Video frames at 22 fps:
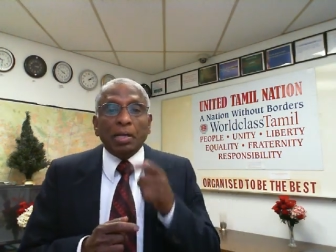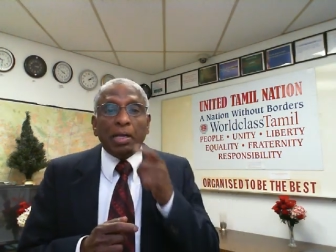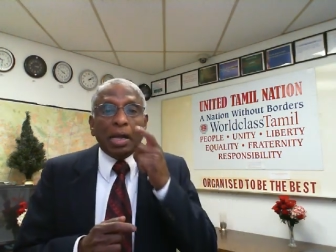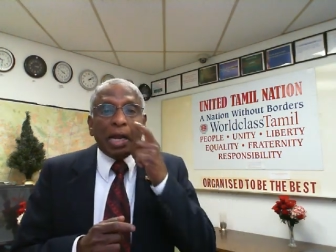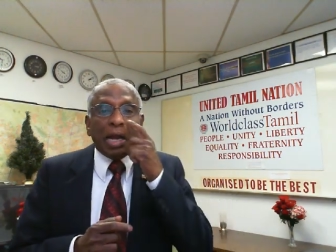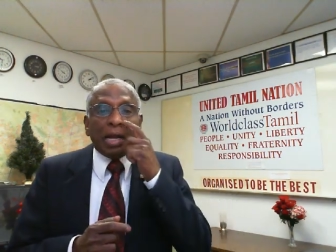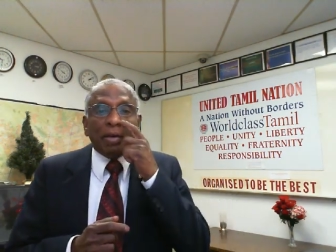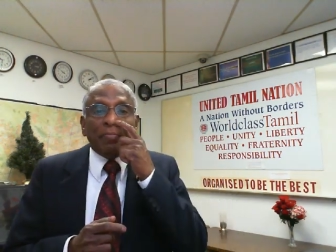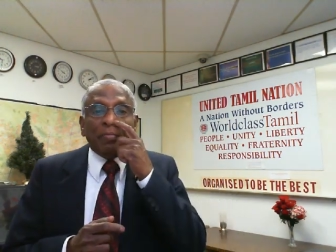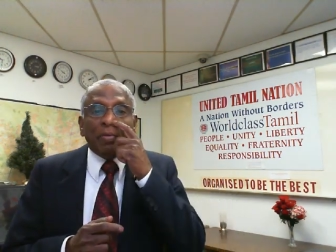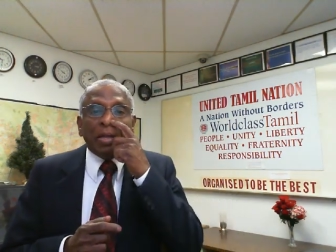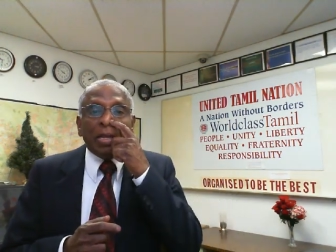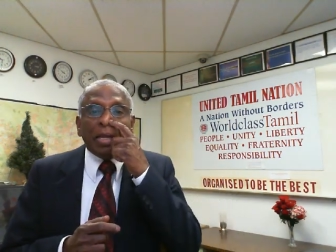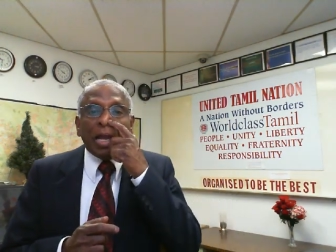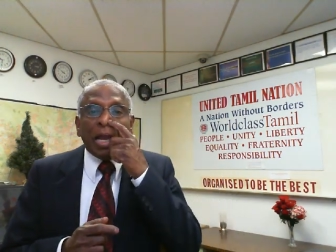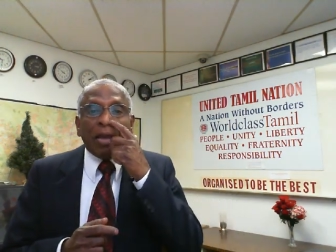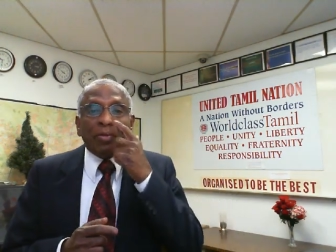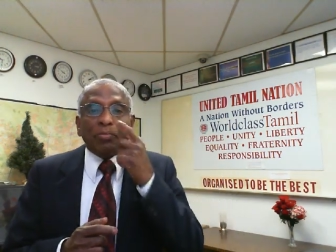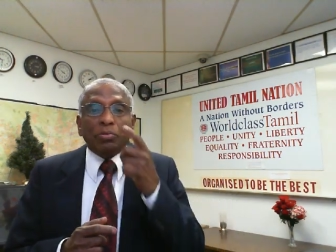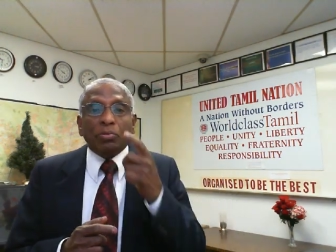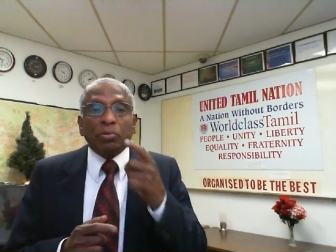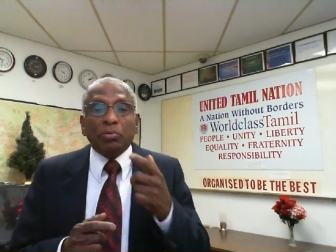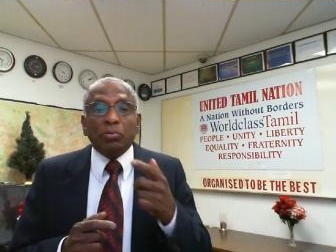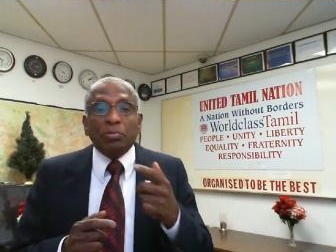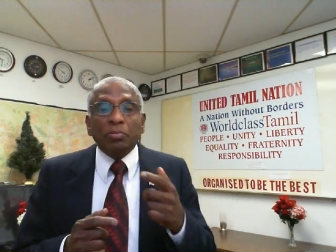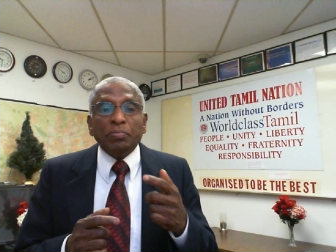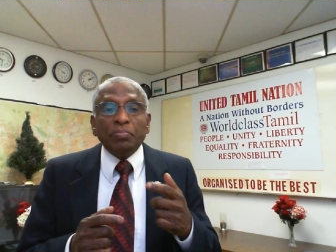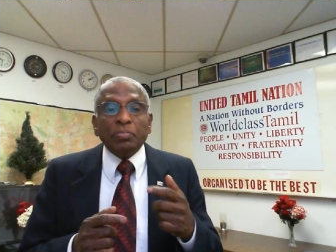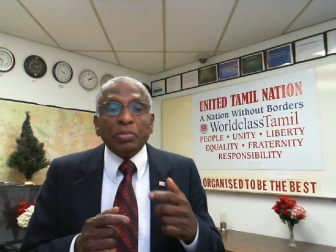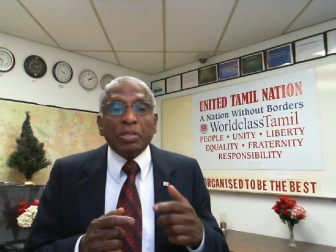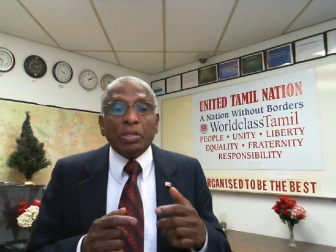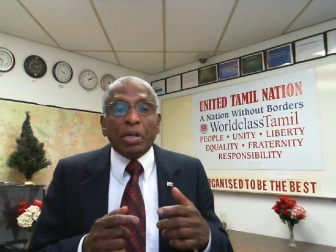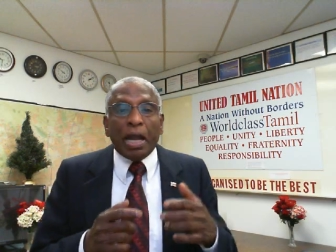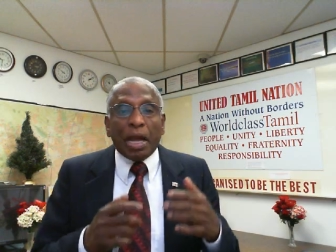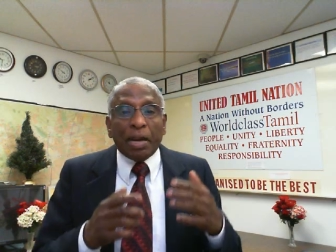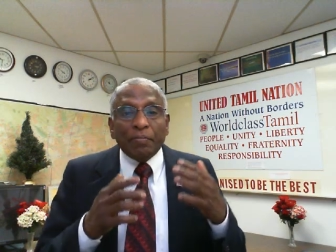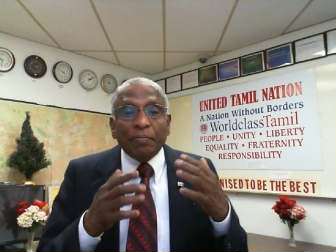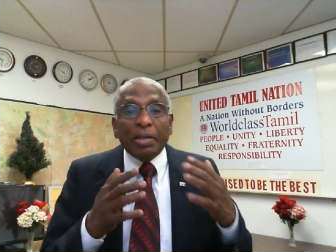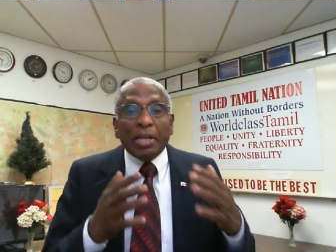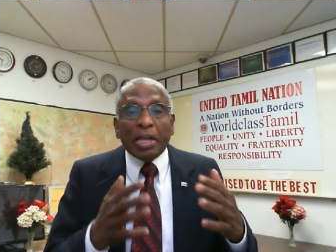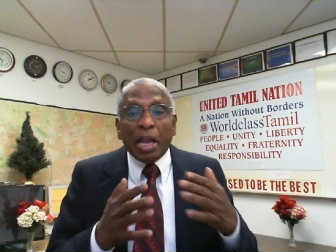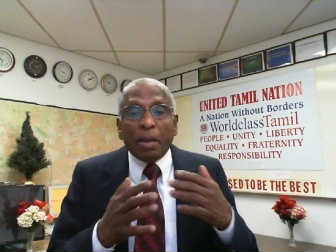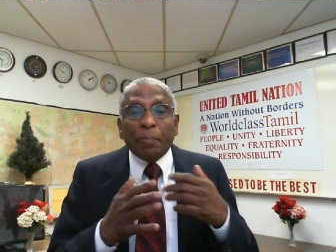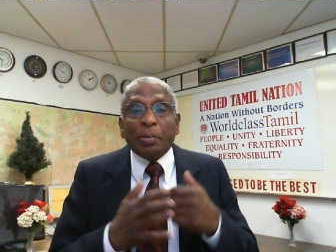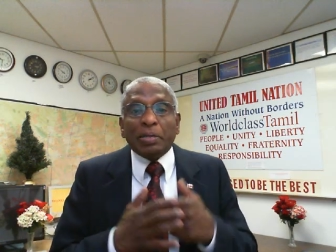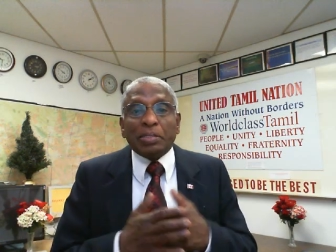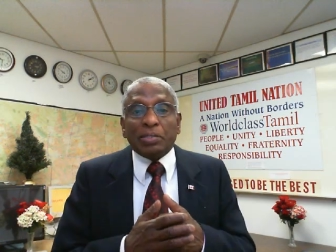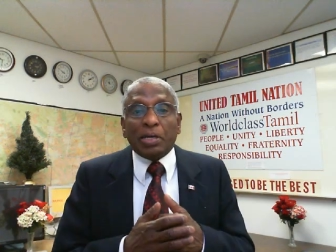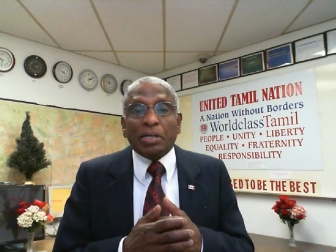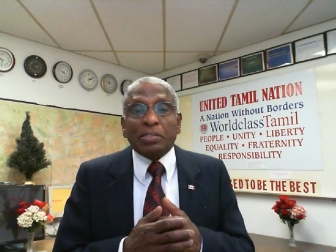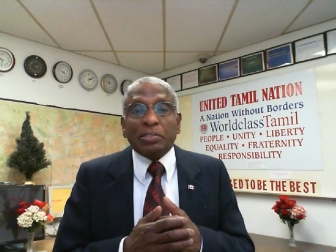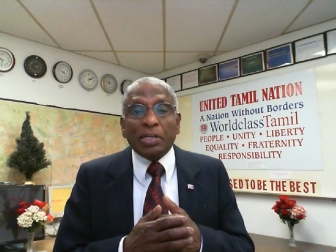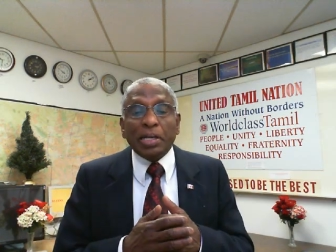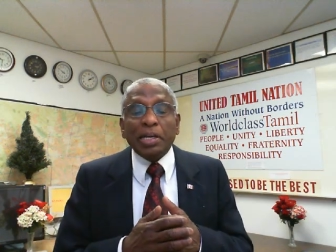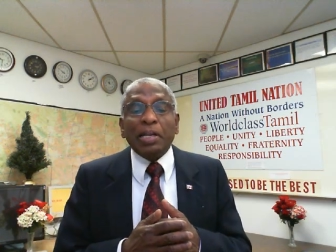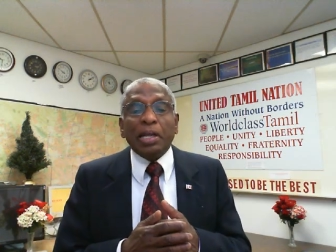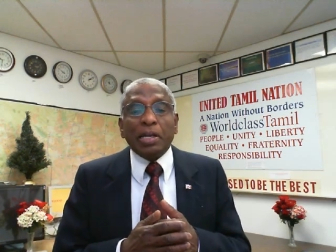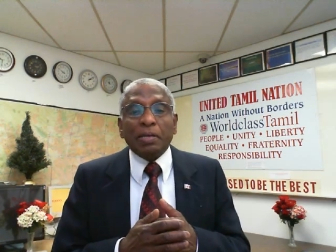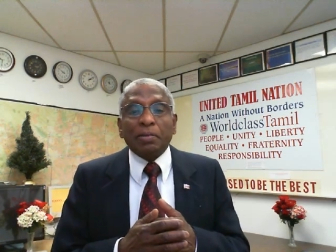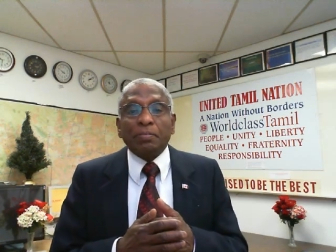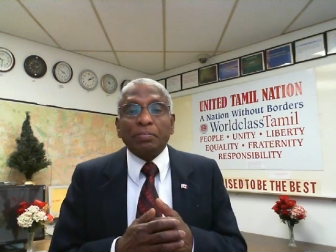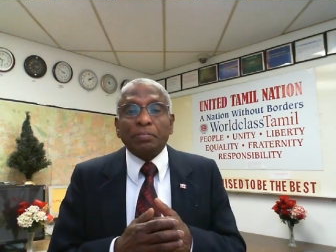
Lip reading: and we have been succeeding.